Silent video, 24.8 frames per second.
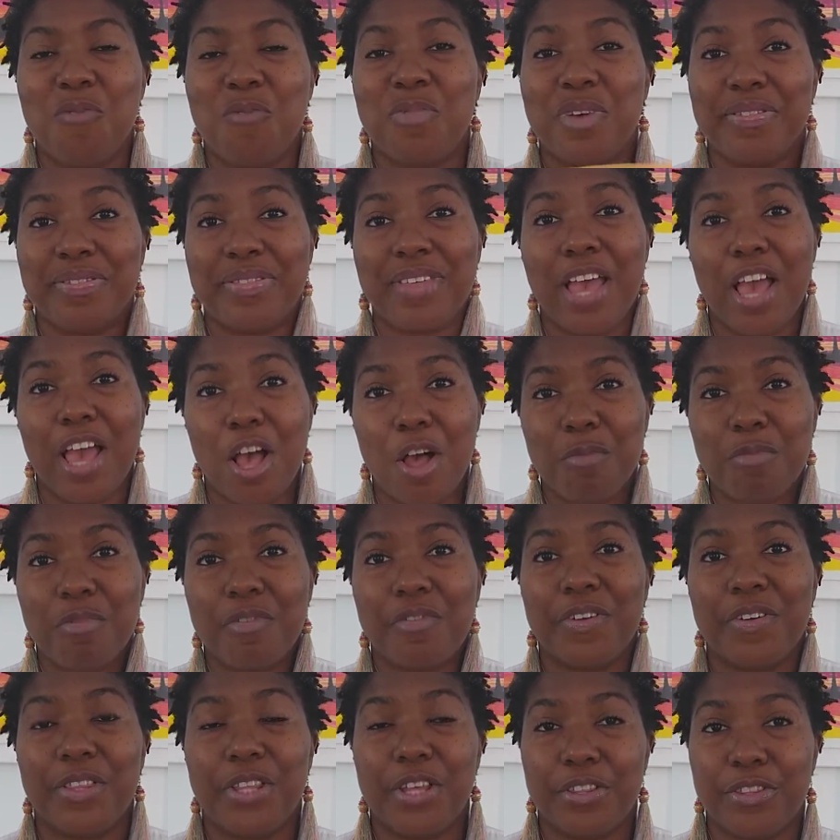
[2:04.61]
with the help
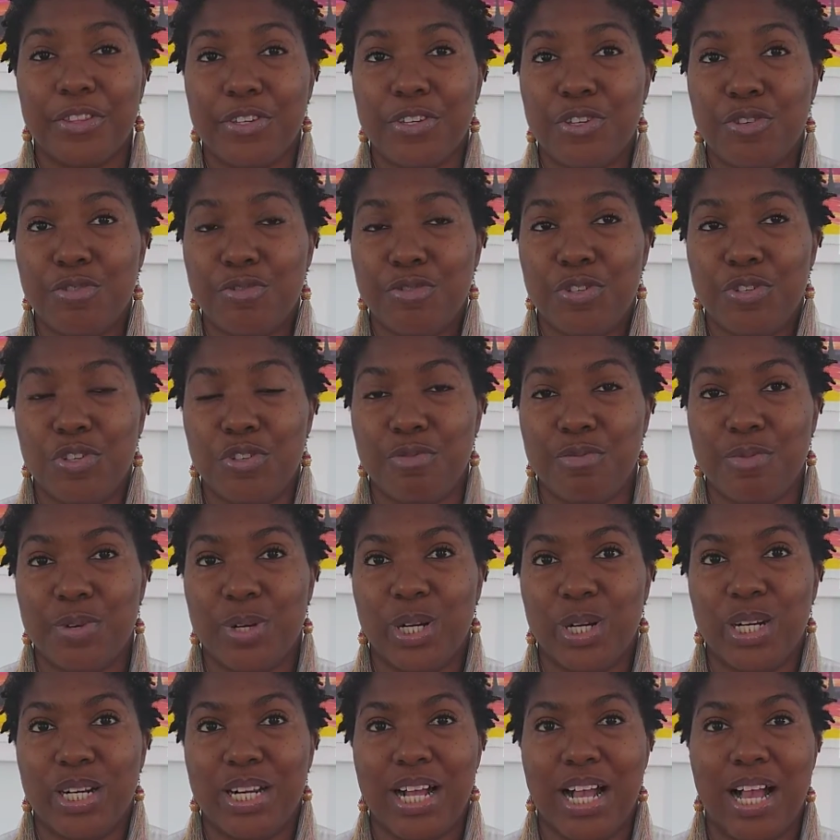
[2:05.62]
of another
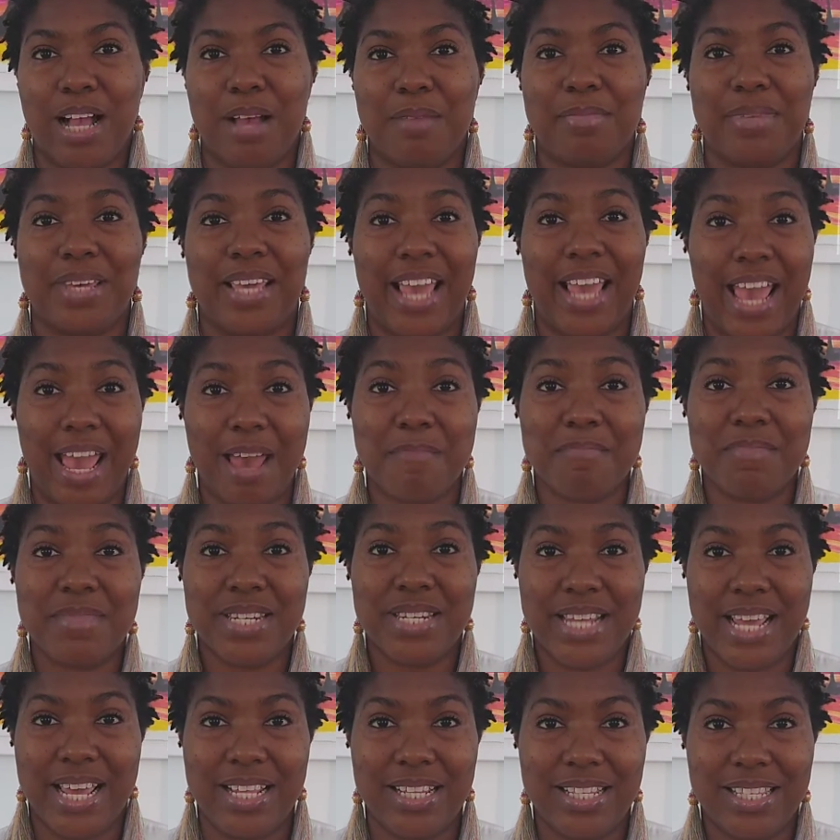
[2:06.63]
YouTuber, Chem
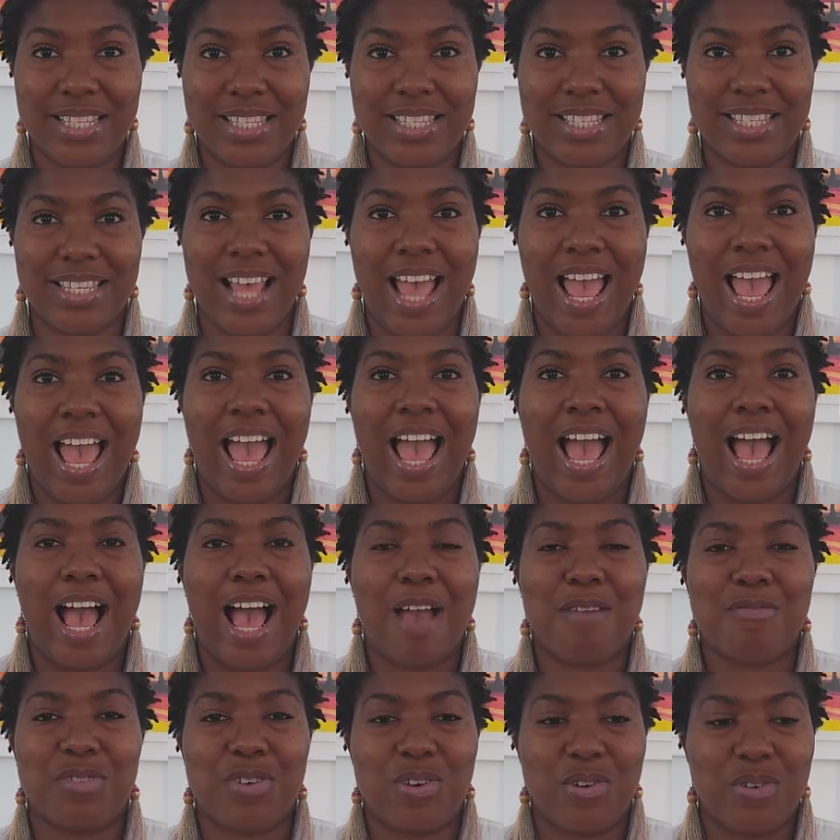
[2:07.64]
Knits.
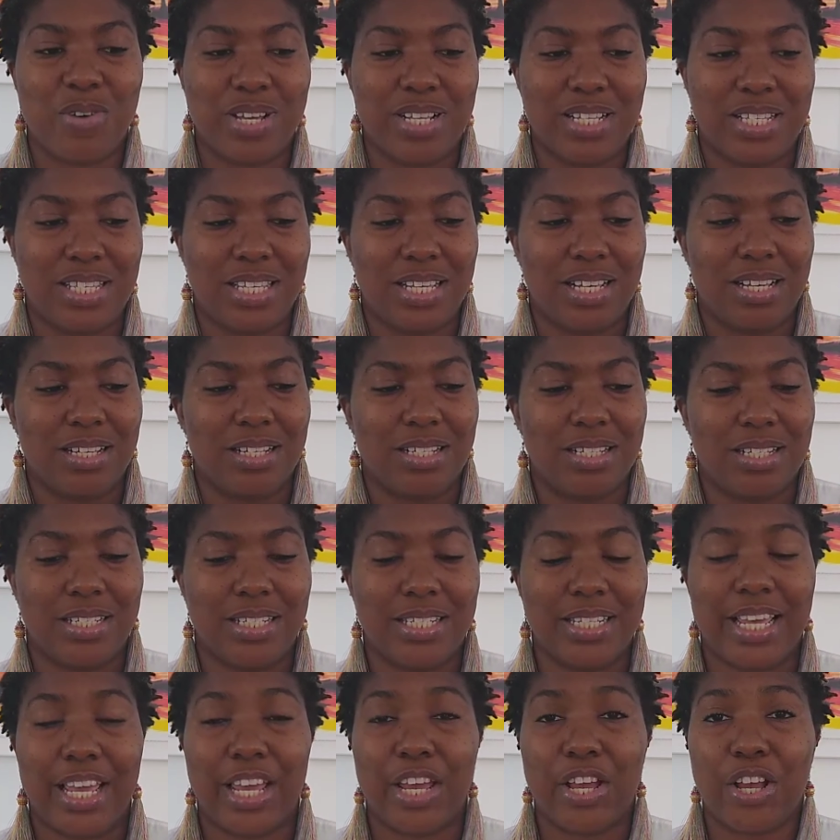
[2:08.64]
I'm going to
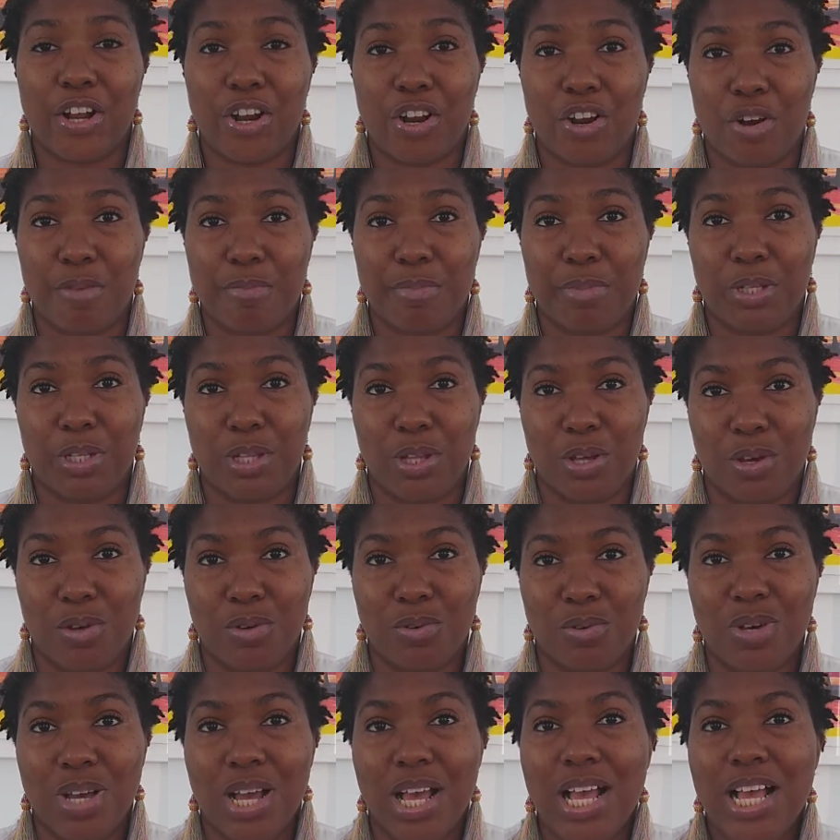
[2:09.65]
link her
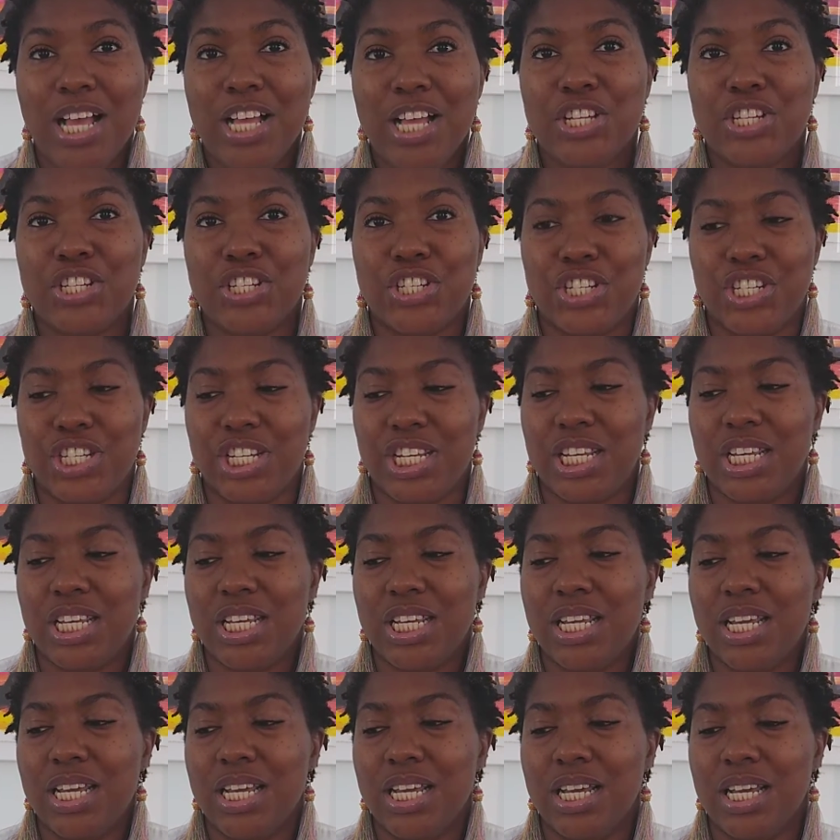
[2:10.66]
below.
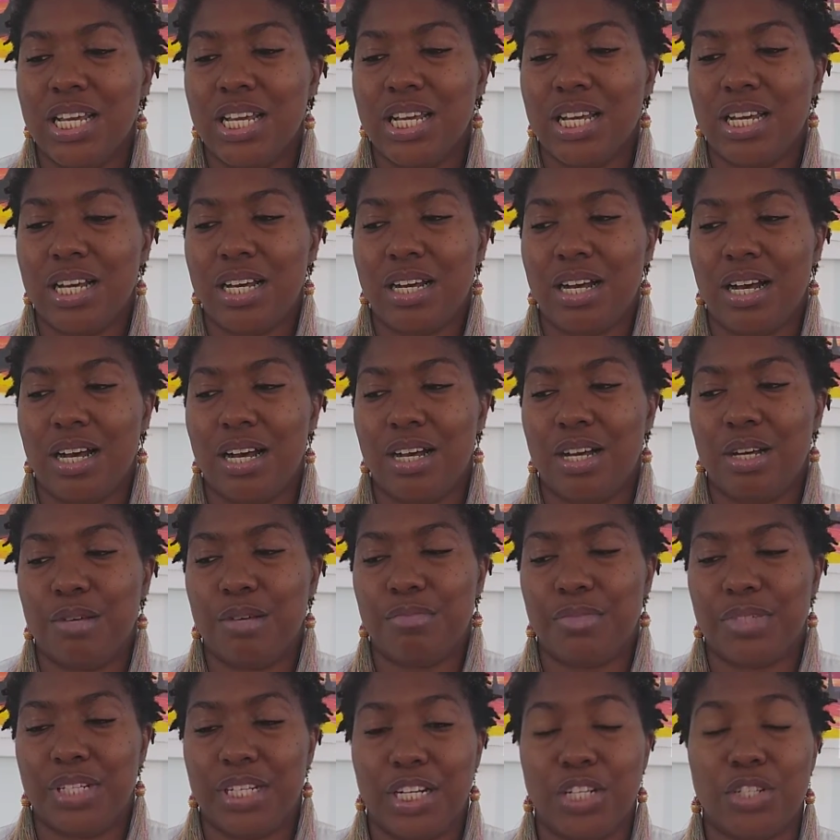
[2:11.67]
She
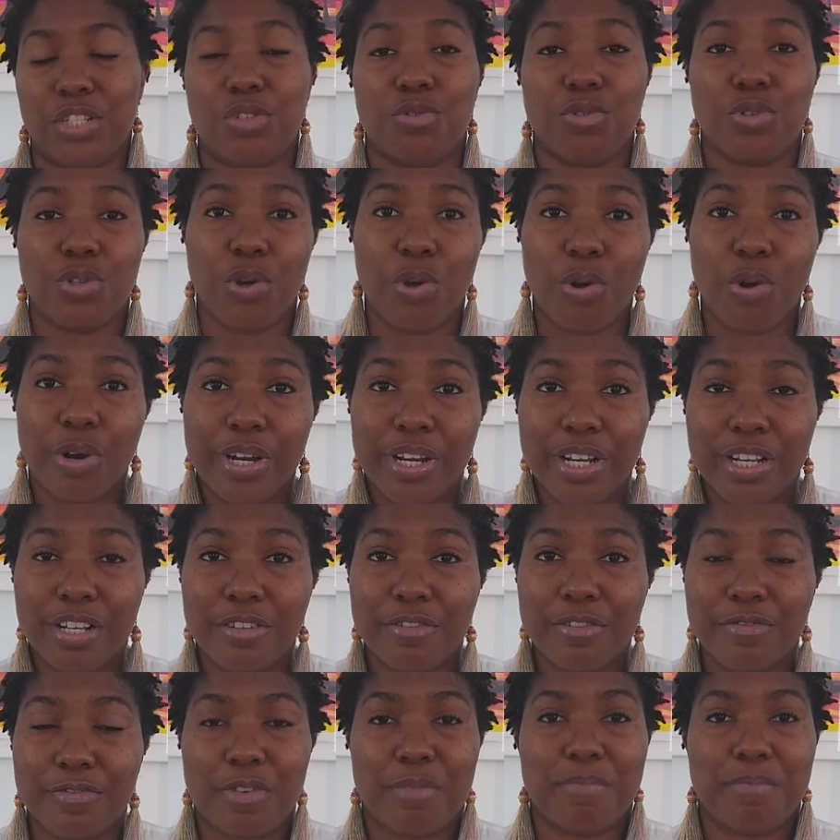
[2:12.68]
did a
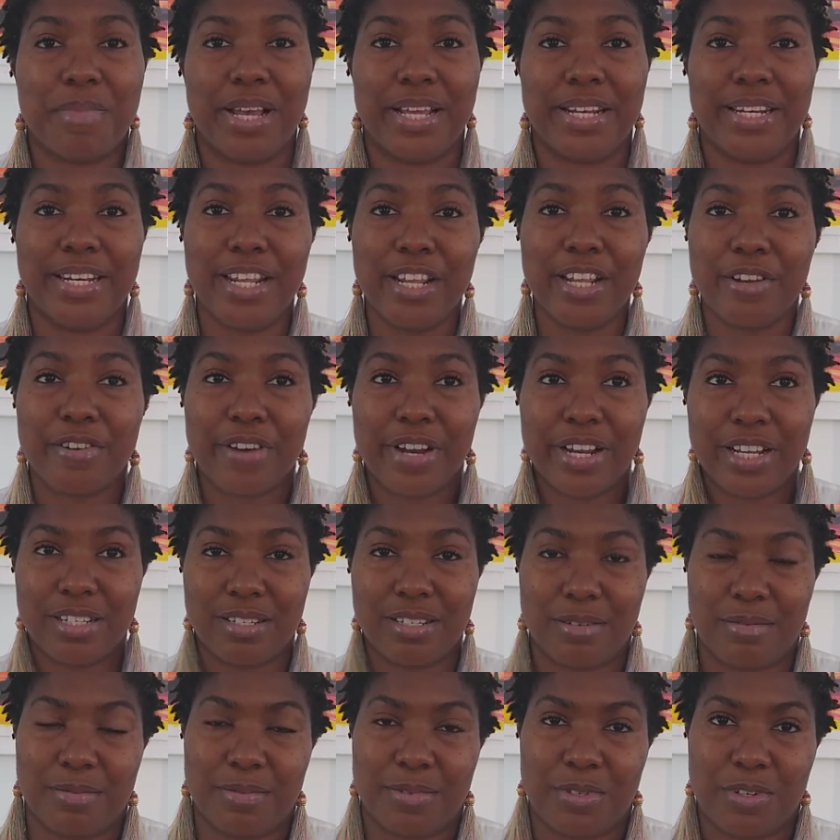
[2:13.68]
tutorial from my Knit Great
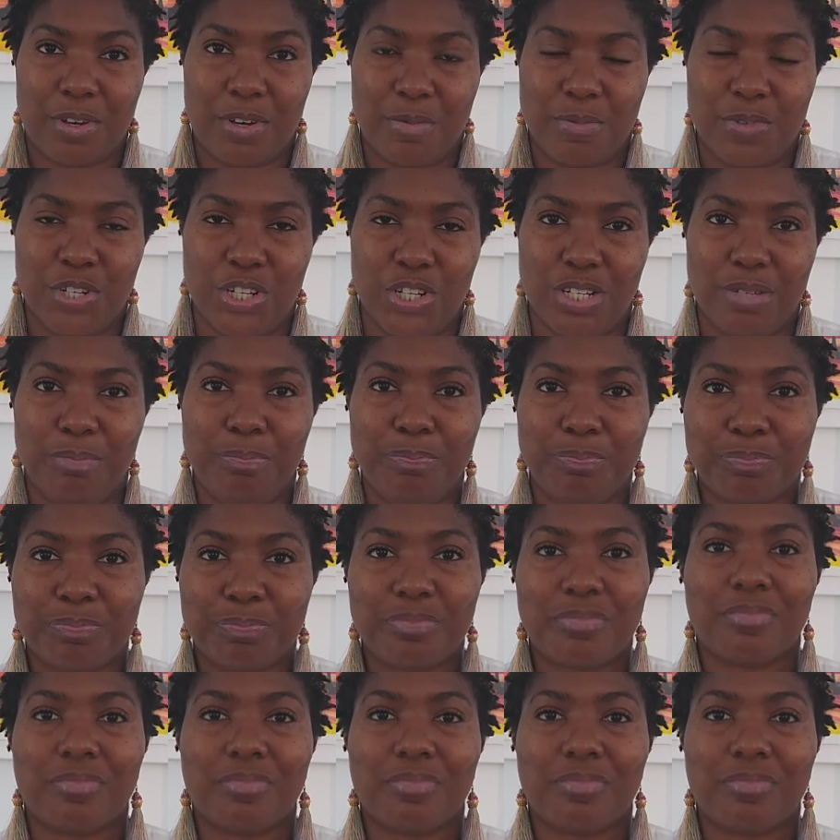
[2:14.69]
subscription